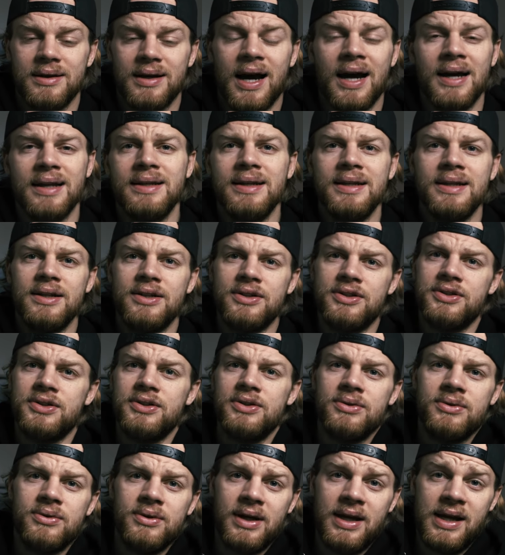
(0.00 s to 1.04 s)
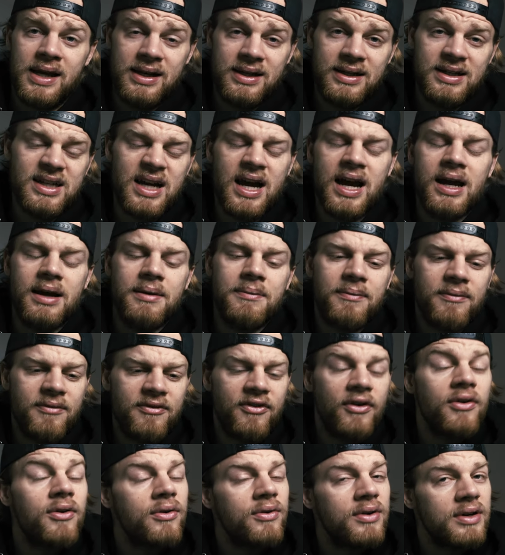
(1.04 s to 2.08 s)
I needed to do in time
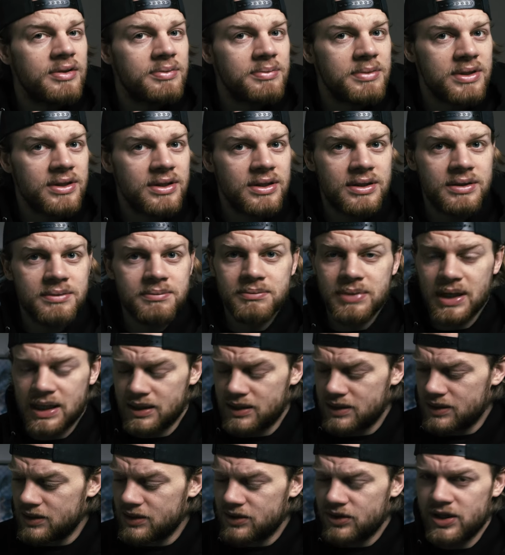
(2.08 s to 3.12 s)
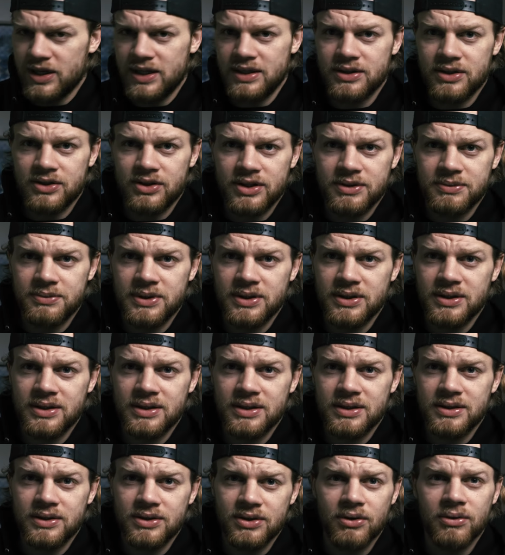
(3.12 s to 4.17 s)
for Christmas, but today's Christmas,
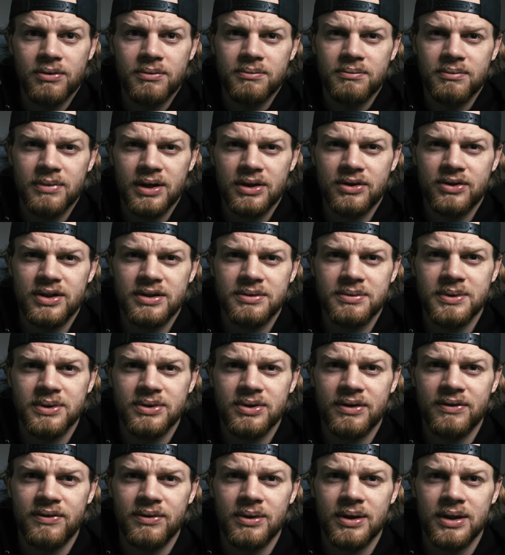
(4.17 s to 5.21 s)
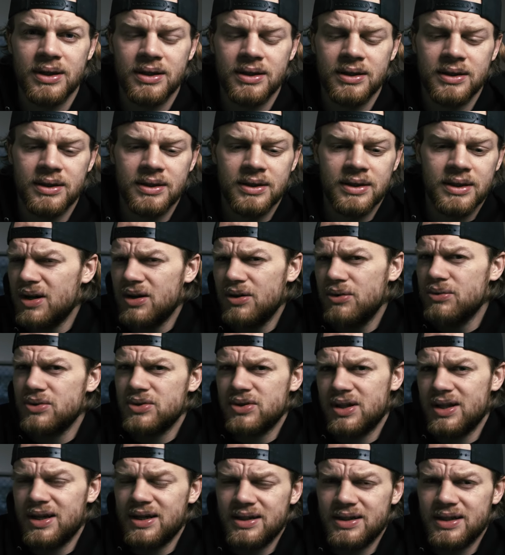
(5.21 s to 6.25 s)
so Merry Christmas to everyone. I always
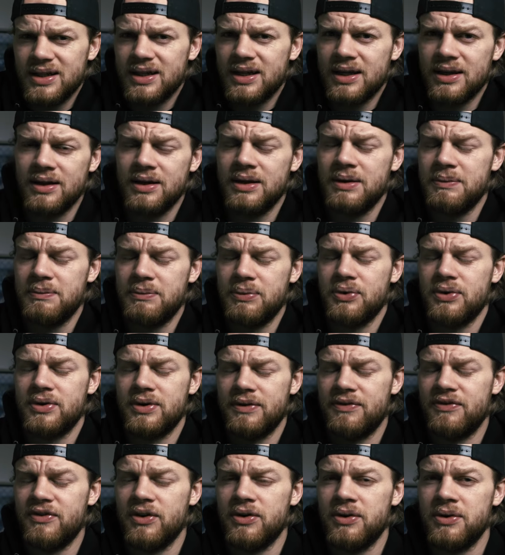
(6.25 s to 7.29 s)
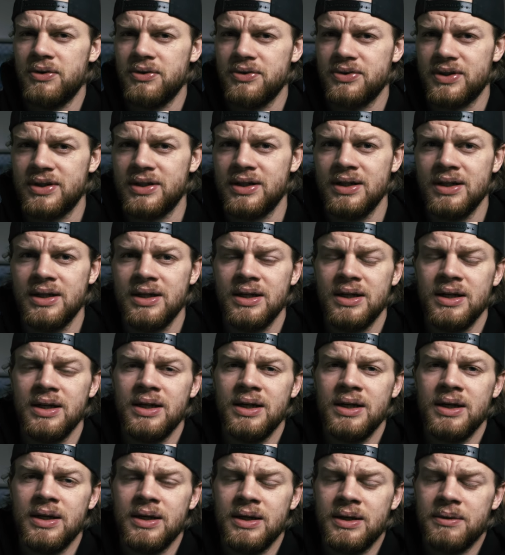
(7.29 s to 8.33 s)
like taking portrait photos,
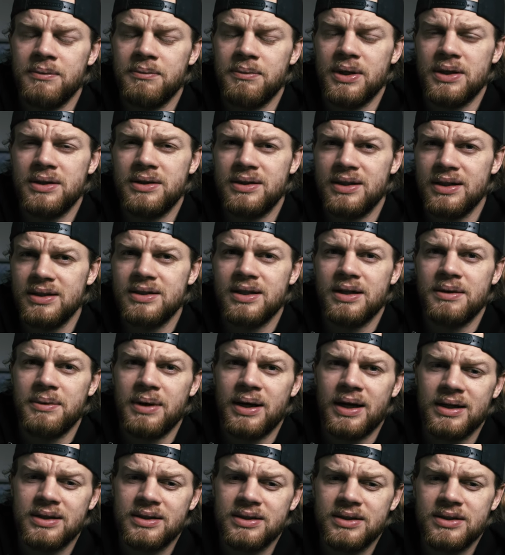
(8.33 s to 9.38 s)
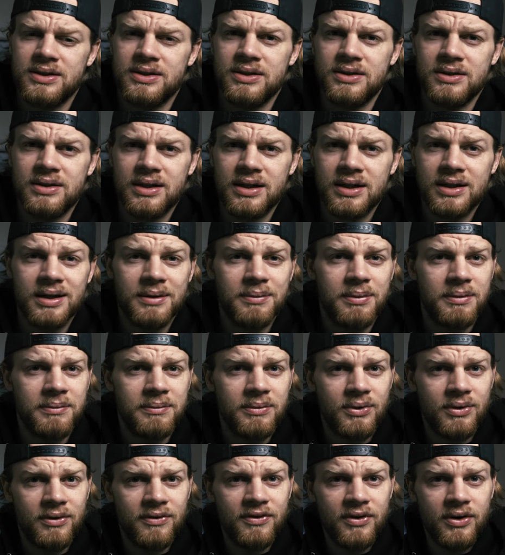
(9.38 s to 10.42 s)
but this time I actually took a couple
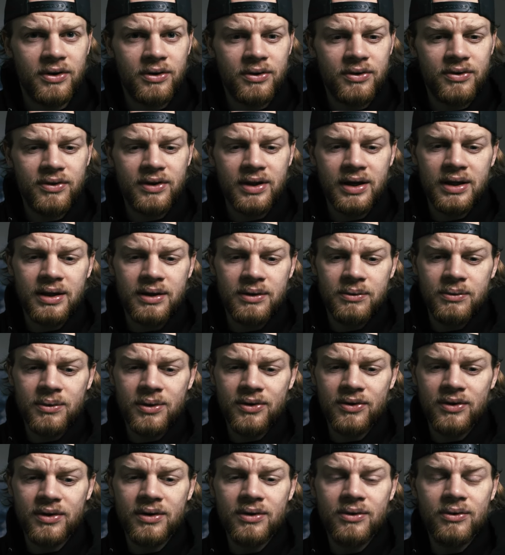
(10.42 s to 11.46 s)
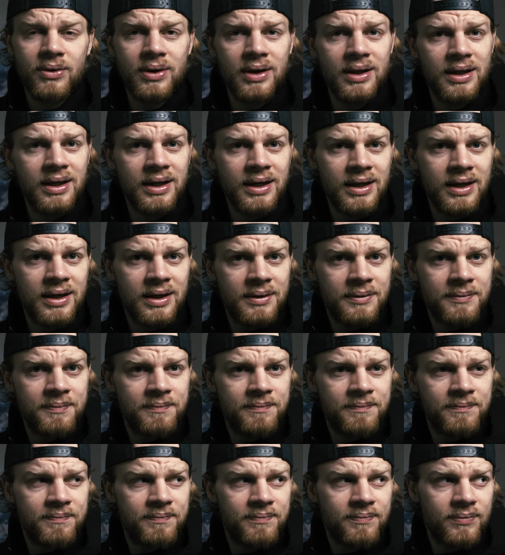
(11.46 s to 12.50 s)
more photos that wasn't really
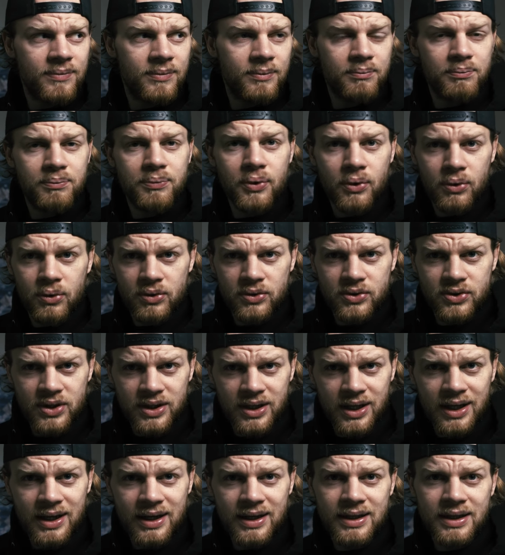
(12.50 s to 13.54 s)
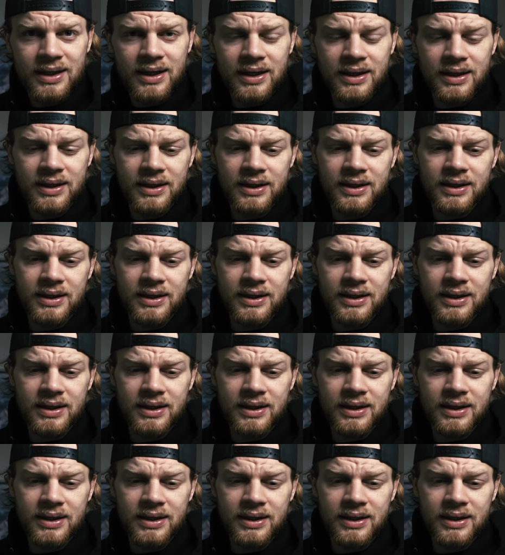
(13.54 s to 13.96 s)
portrait-like.